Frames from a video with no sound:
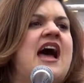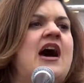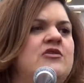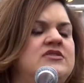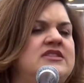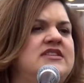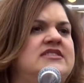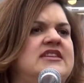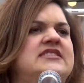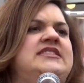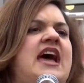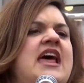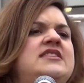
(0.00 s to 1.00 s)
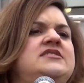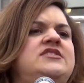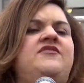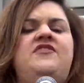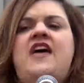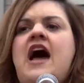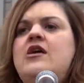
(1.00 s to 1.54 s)
thousands and tens of
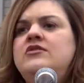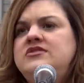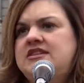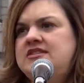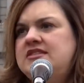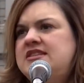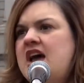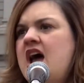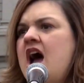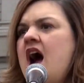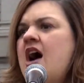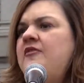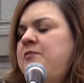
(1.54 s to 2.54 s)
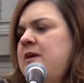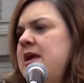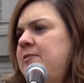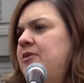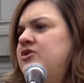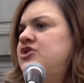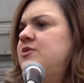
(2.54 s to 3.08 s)
thousands of
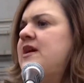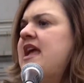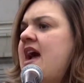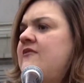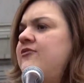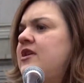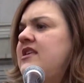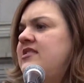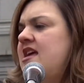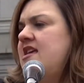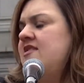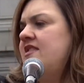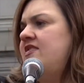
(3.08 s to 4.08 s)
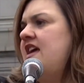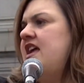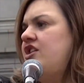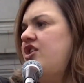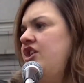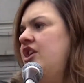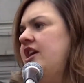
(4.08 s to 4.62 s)
people doing everything that they
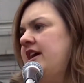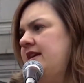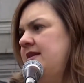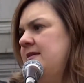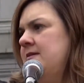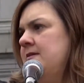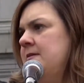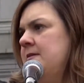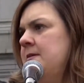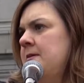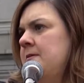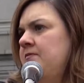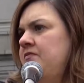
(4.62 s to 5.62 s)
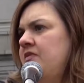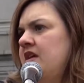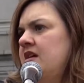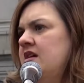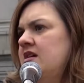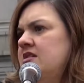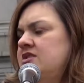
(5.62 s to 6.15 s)
could
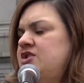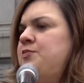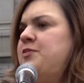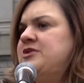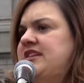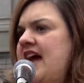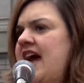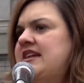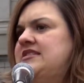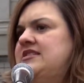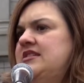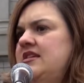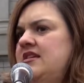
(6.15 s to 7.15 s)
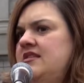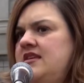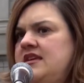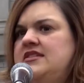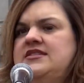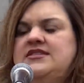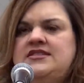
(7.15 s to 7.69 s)
to protect
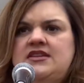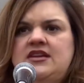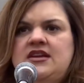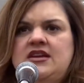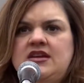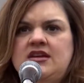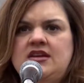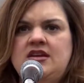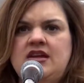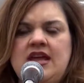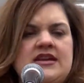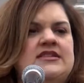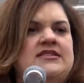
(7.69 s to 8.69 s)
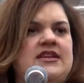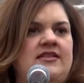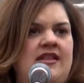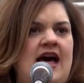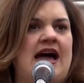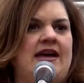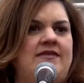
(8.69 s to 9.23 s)
these innocent
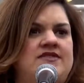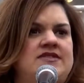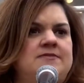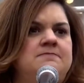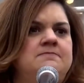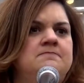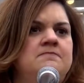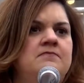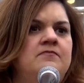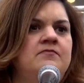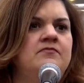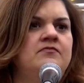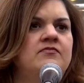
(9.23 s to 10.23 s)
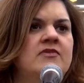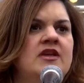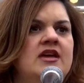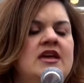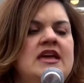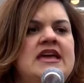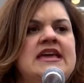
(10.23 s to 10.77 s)
lives.
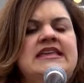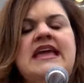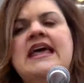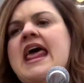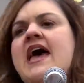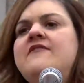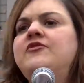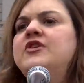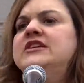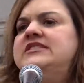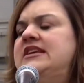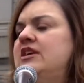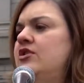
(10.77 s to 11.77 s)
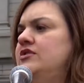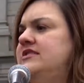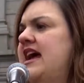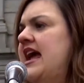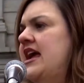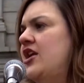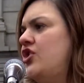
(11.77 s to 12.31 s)
Yet every single
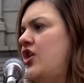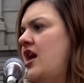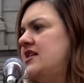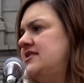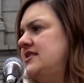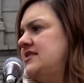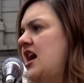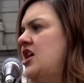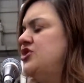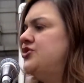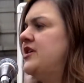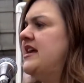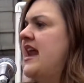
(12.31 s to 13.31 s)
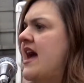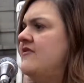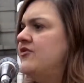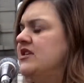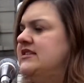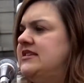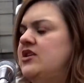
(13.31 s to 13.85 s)
day across this country and
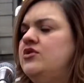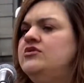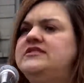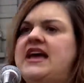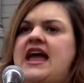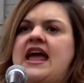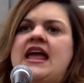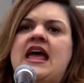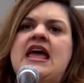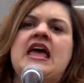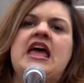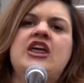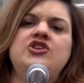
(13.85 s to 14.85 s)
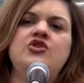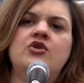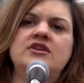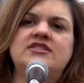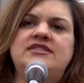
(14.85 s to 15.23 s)
every single day in your